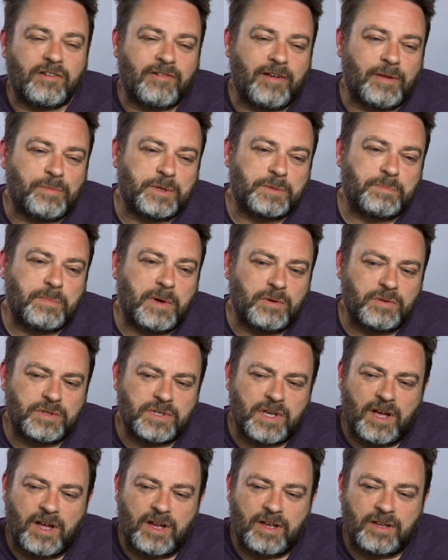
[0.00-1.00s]
I grabbed this
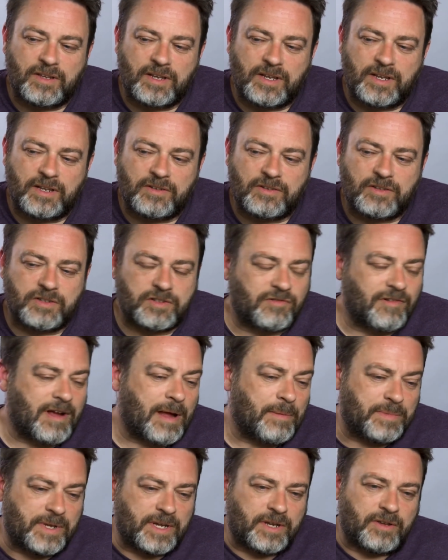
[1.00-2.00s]
postcard and just
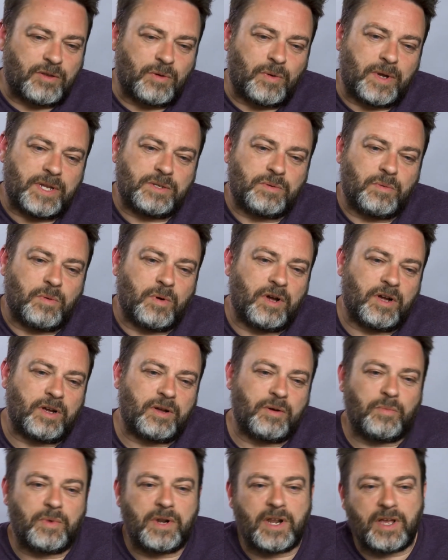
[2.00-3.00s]
grabbed it on the way to
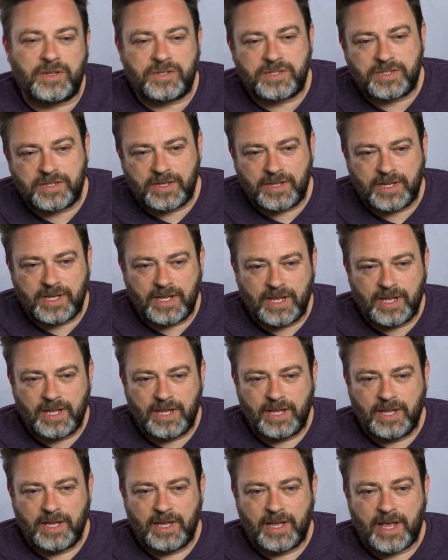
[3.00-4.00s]
work. And when I was
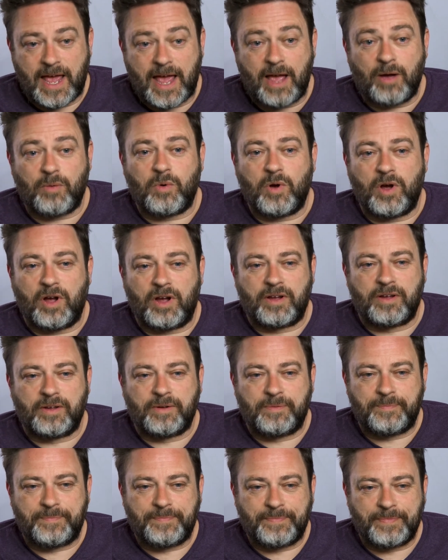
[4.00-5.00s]
at work,
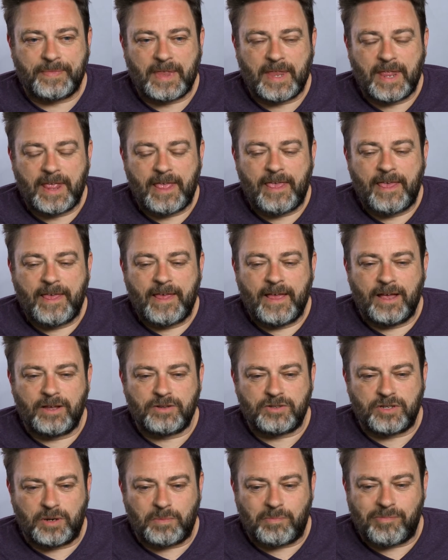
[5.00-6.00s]
I
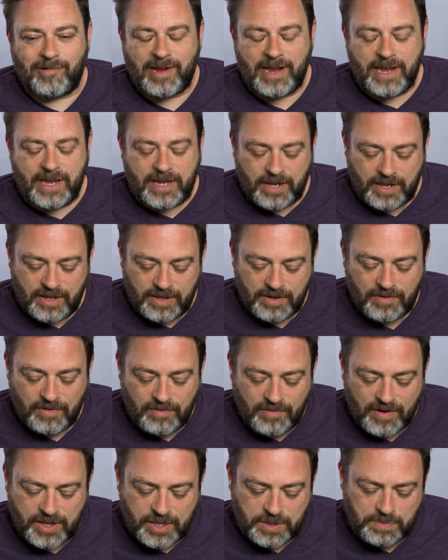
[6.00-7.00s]
was on a break and
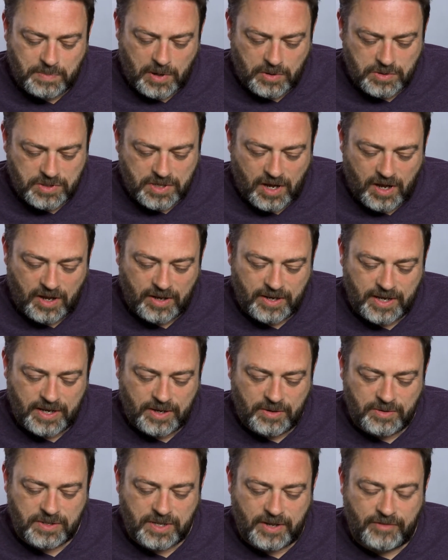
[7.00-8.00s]
read this postcard, and
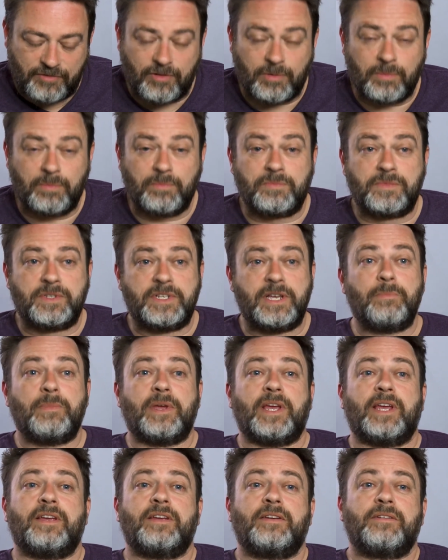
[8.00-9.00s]
it was like from
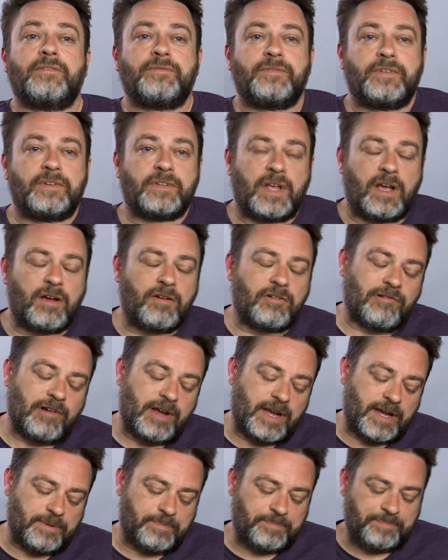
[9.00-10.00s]
Timmy. Oh,
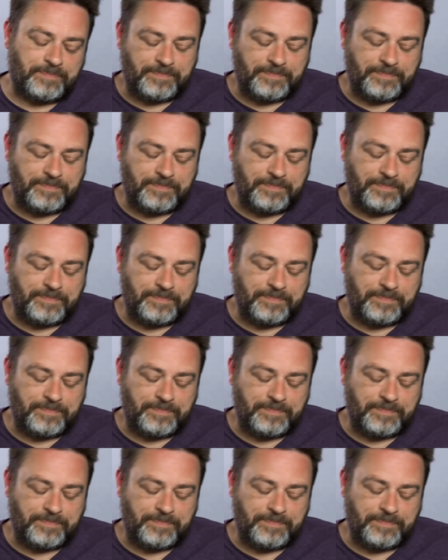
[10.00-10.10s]
great.